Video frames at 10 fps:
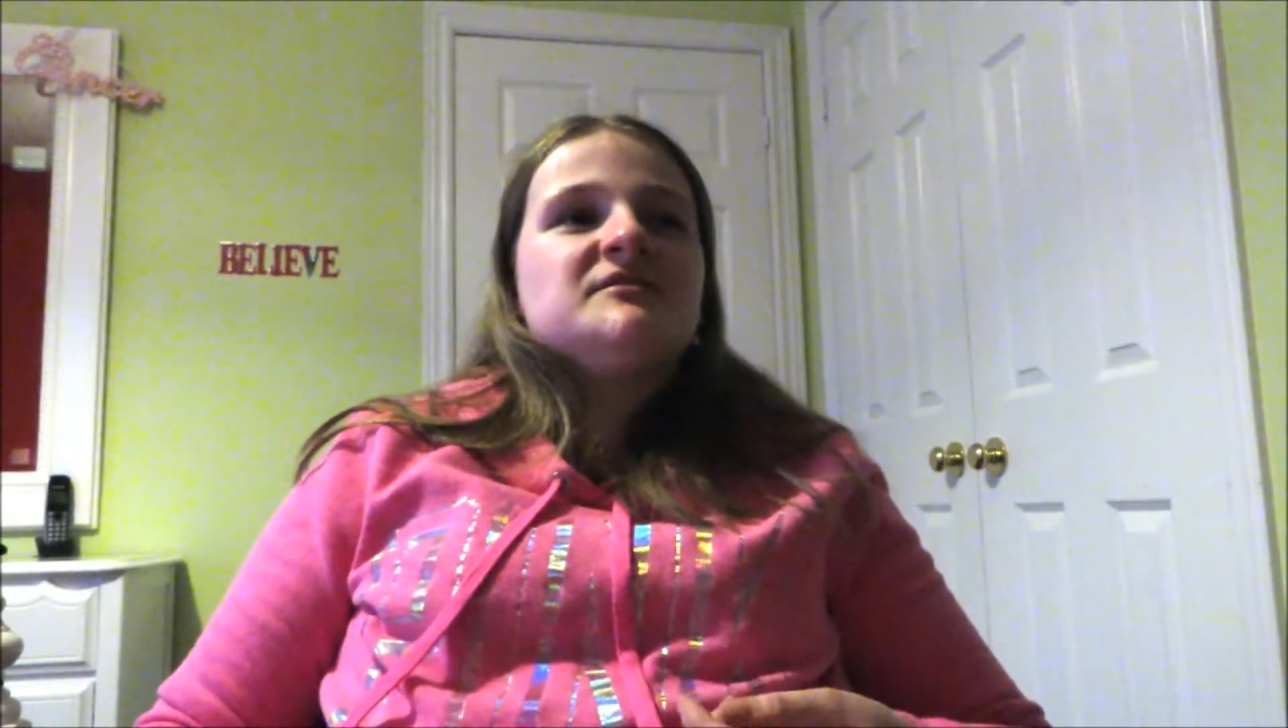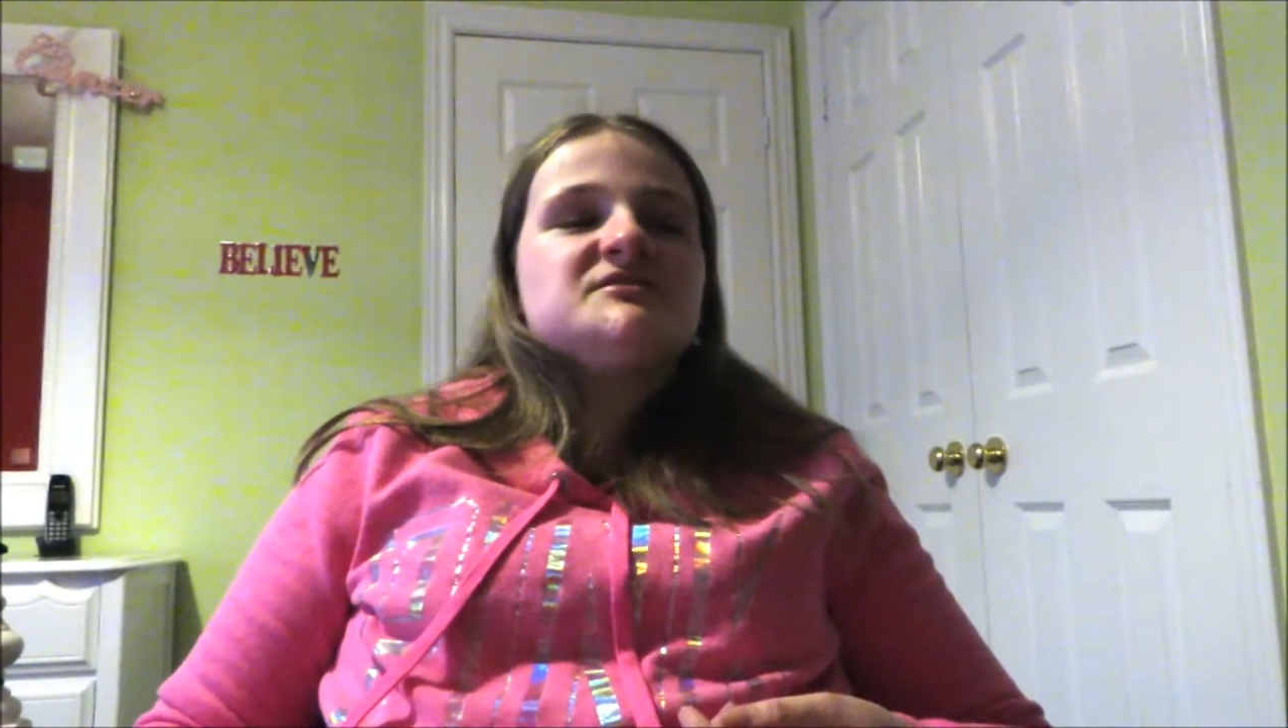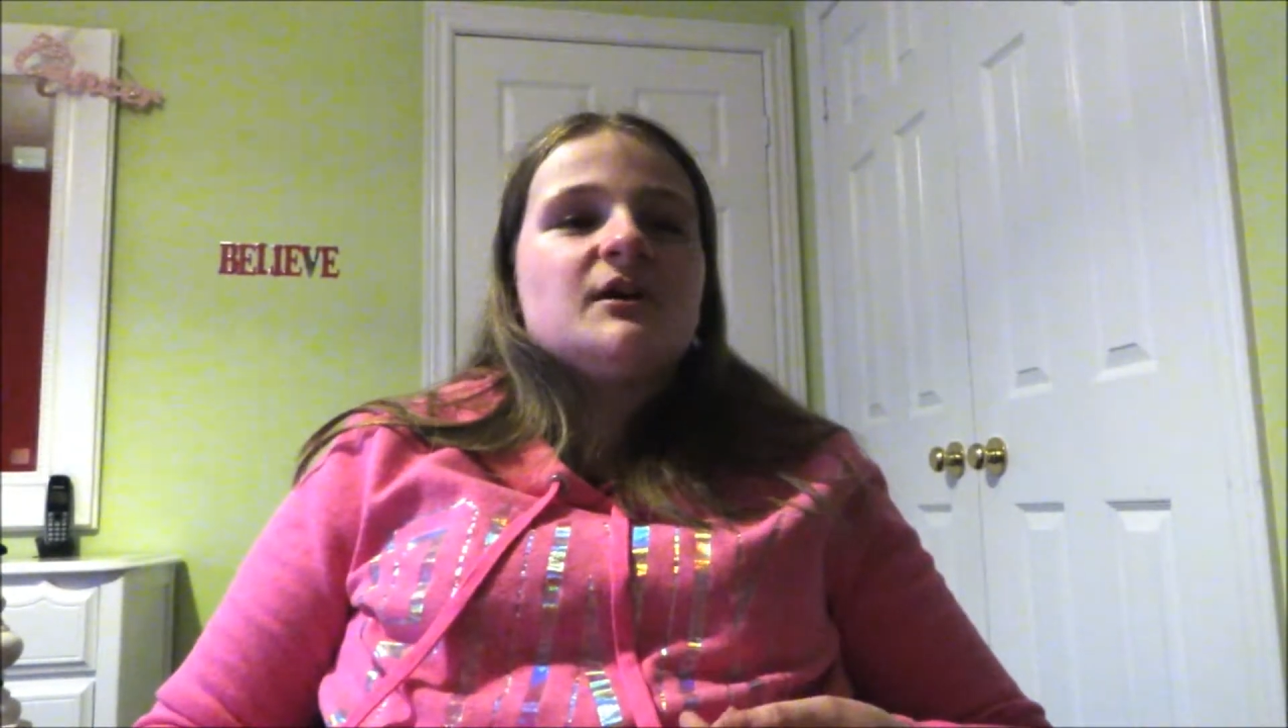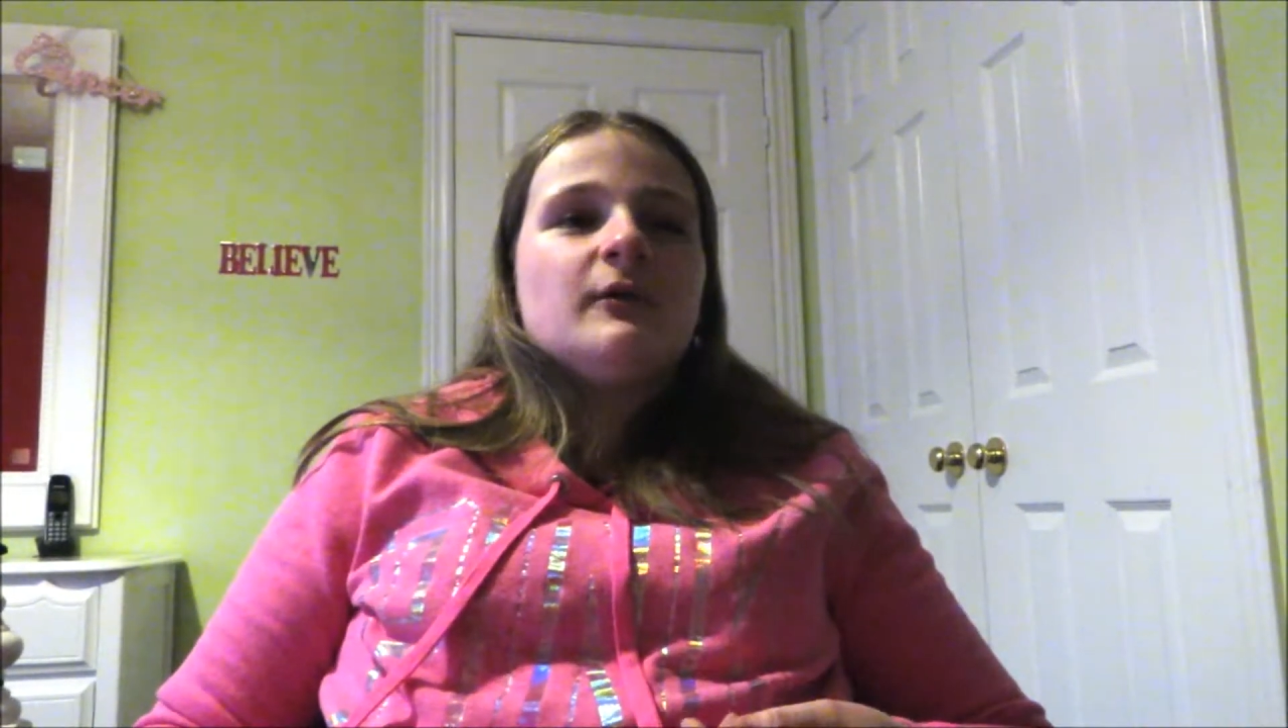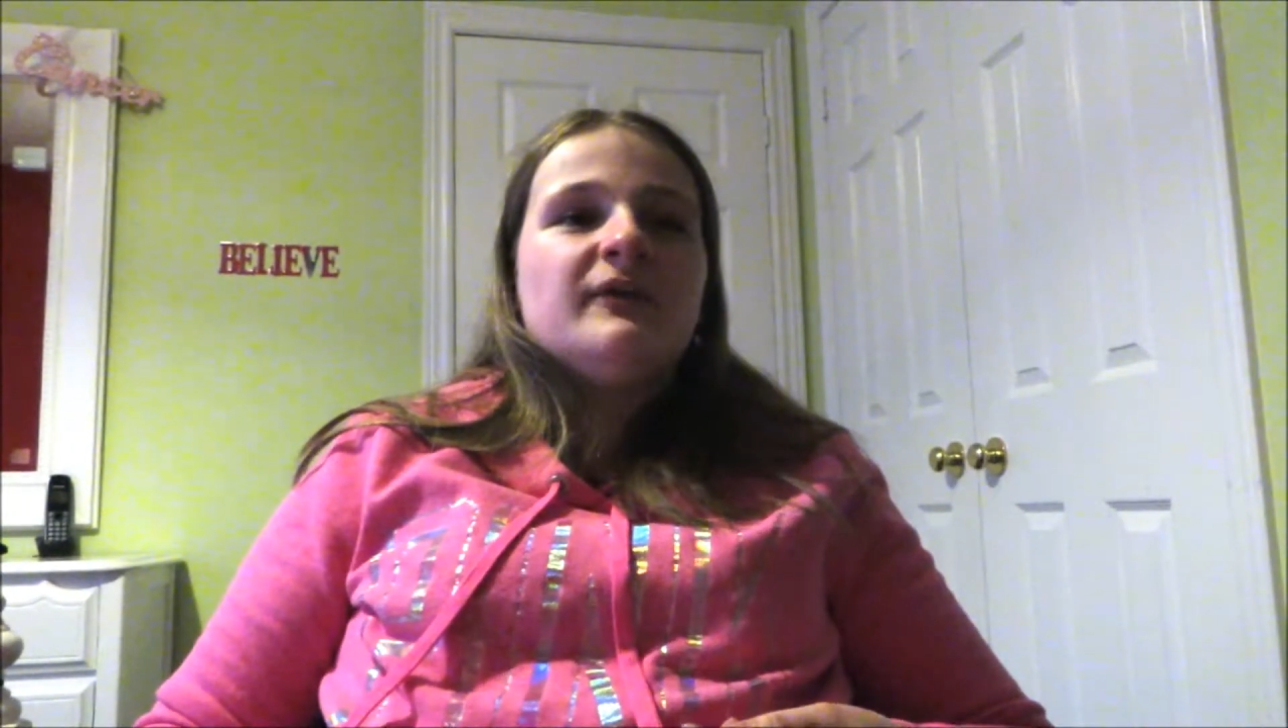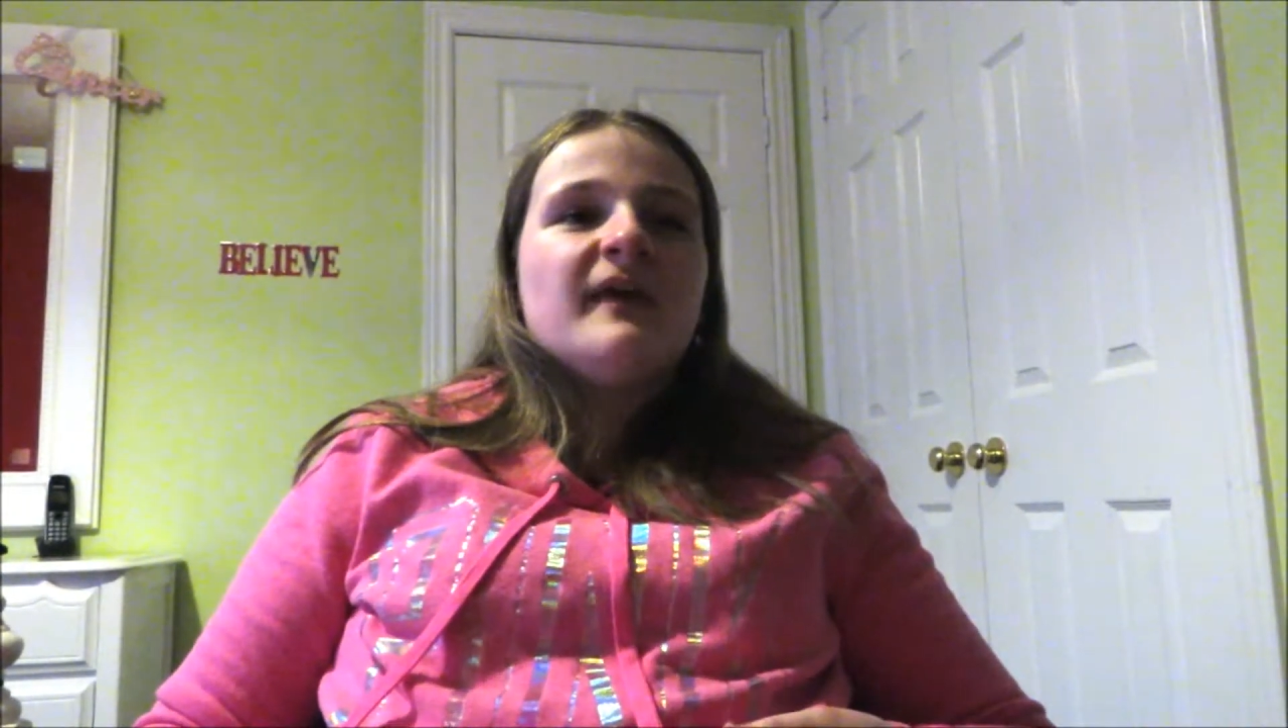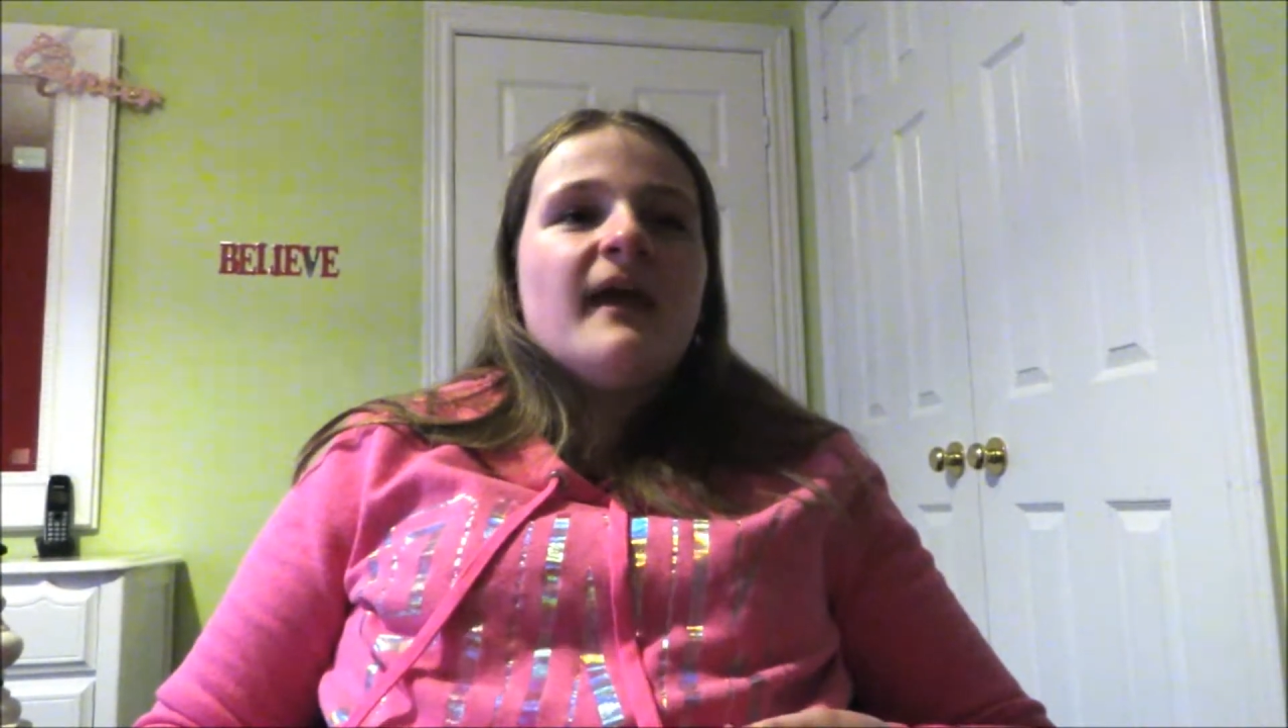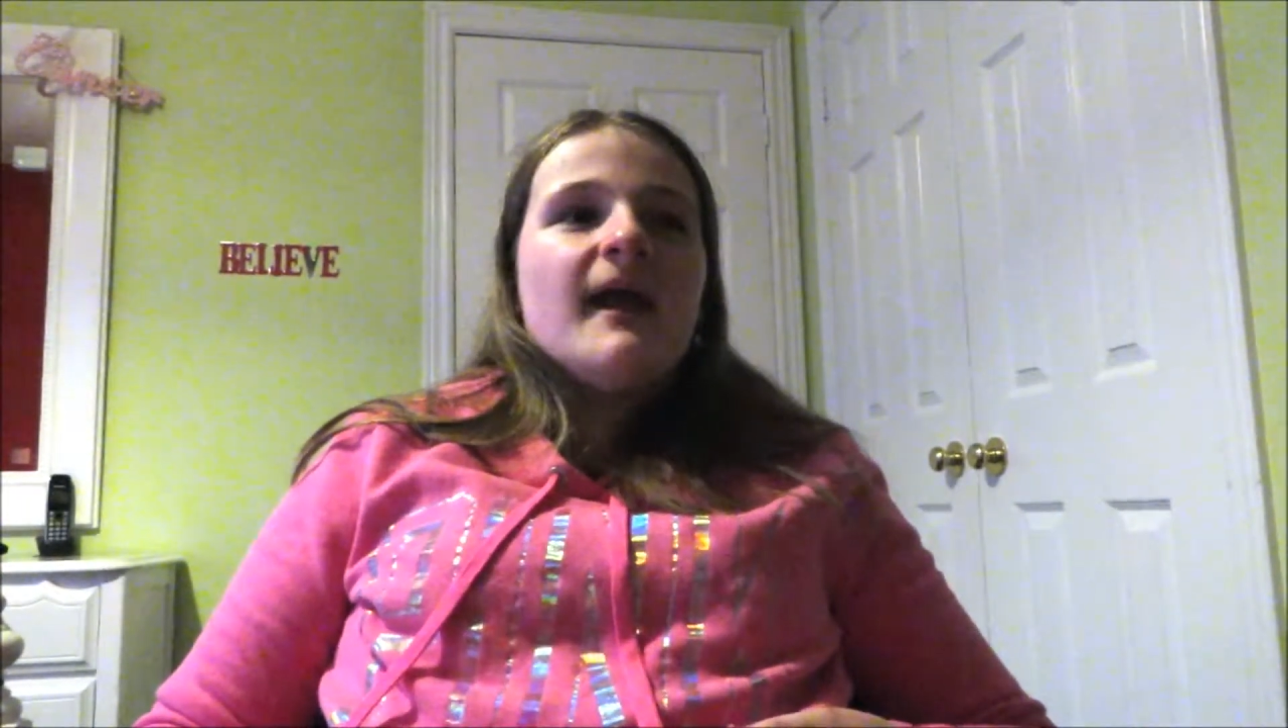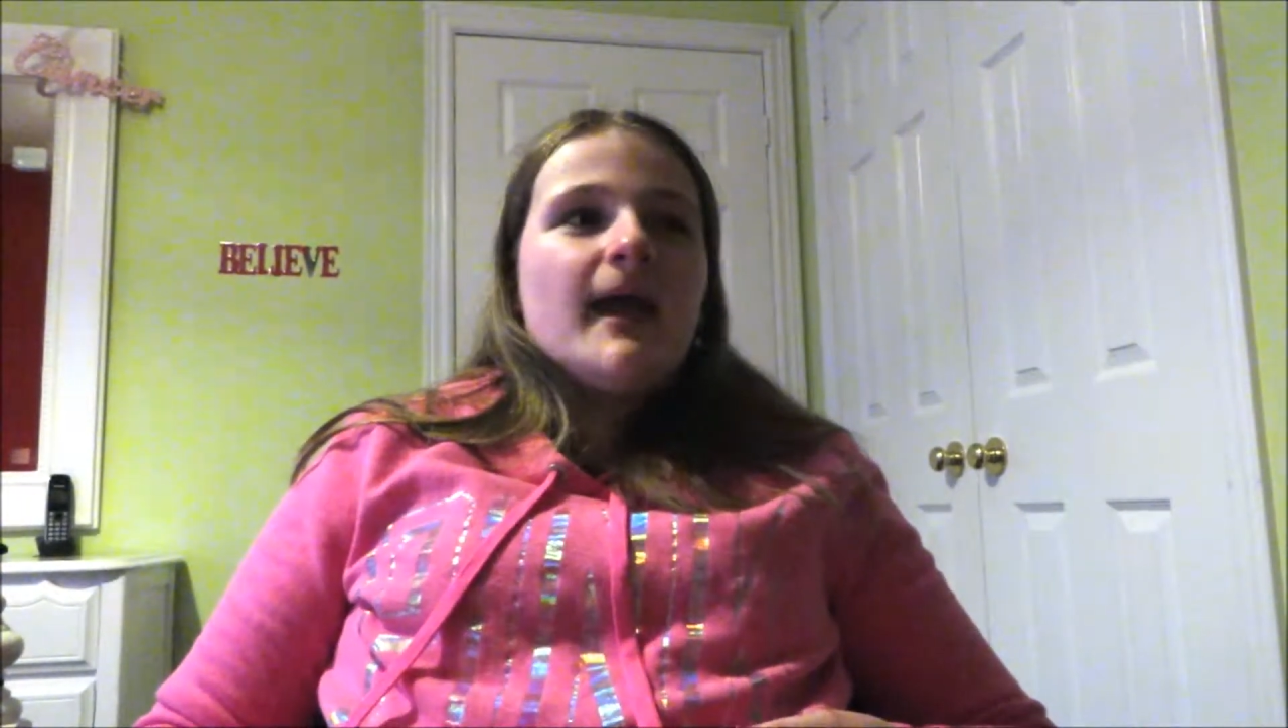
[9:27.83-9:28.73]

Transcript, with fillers: and shows.